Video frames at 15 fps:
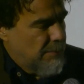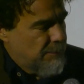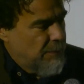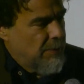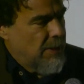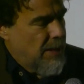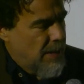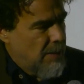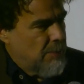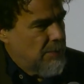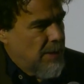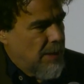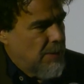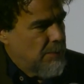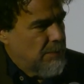it's funny
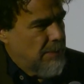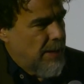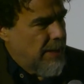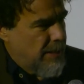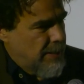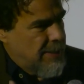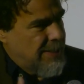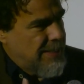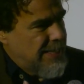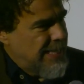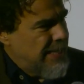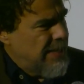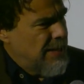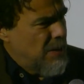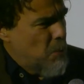how now I can
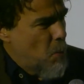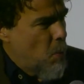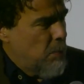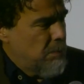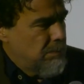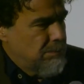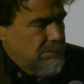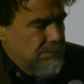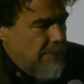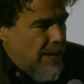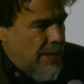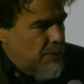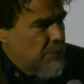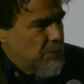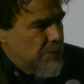see,
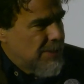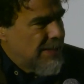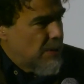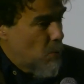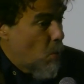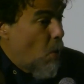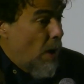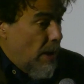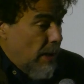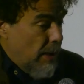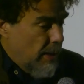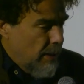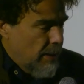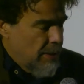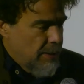I don't understand
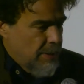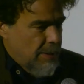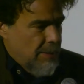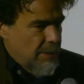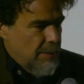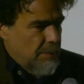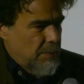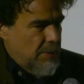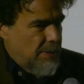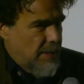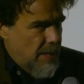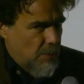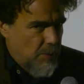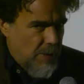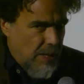why, but
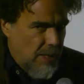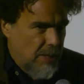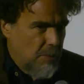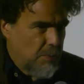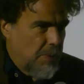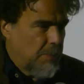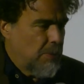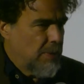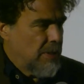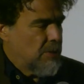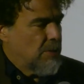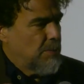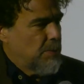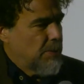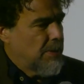now when I hear people
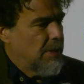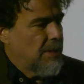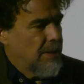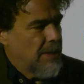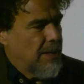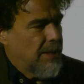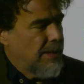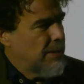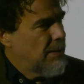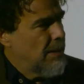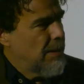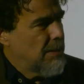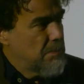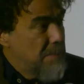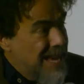interpreting that,
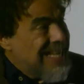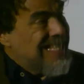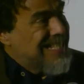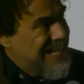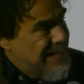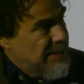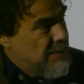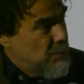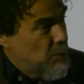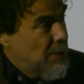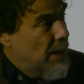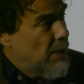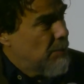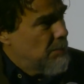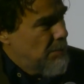it makes sense
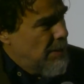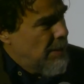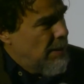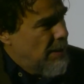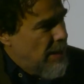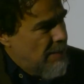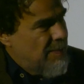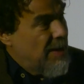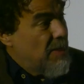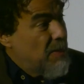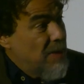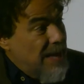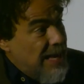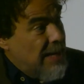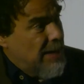without me having
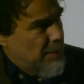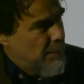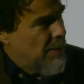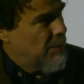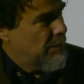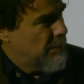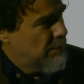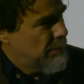thinking about it.